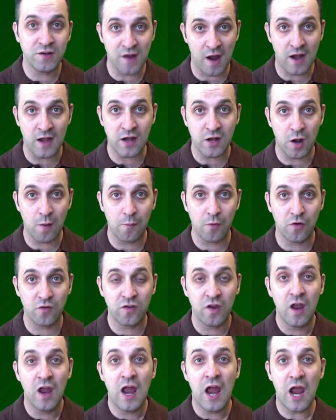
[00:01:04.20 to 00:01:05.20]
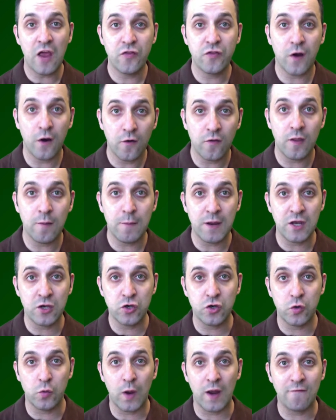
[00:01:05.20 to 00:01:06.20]
tiny numbers and turn them
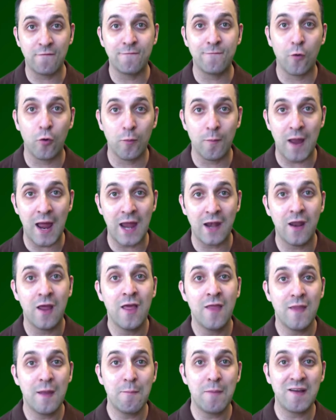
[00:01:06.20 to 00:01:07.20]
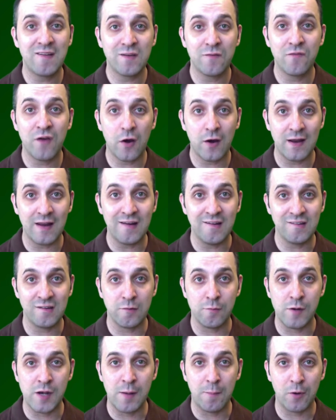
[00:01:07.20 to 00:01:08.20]
into a format that makes them very easy to
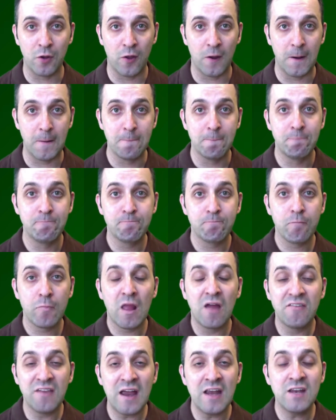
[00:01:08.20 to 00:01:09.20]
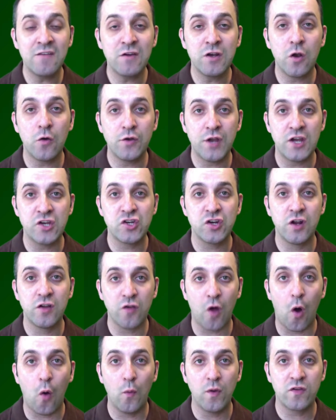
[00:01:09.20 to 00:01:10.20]
manipulate. Scientific notation is
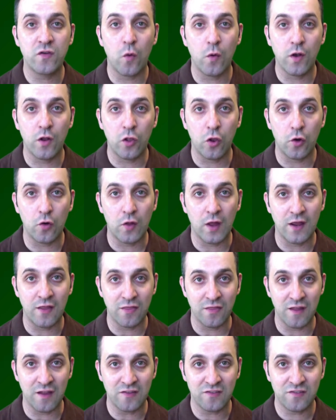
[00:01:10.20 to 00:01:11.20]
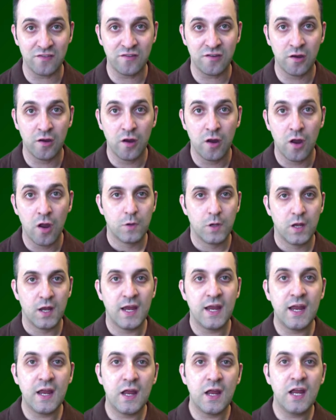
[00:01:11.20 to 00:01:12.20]
always going to look like this.
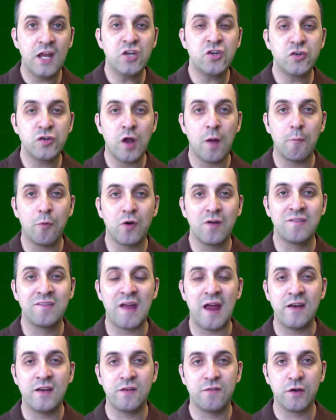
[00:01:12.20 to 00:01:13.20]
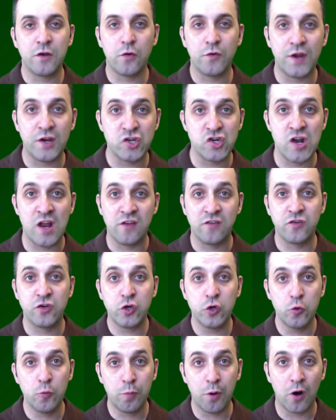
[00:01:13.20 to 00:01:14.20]
Each number in scientific notation has
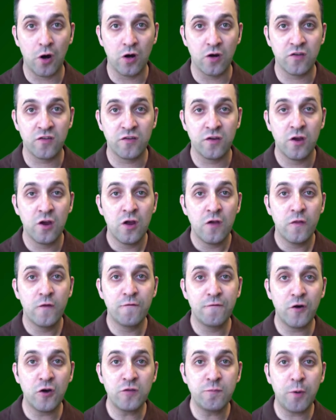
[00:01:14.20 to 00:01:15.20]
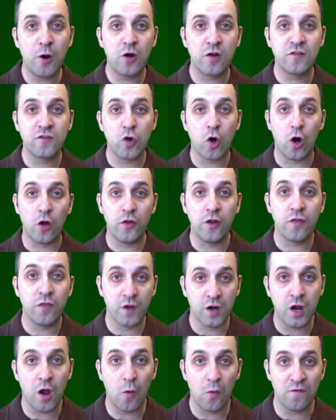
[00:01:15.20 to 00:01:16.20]
two parts. The first part is called the
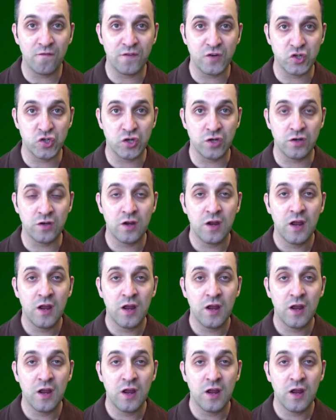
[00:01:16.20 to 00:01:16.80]
coefficient.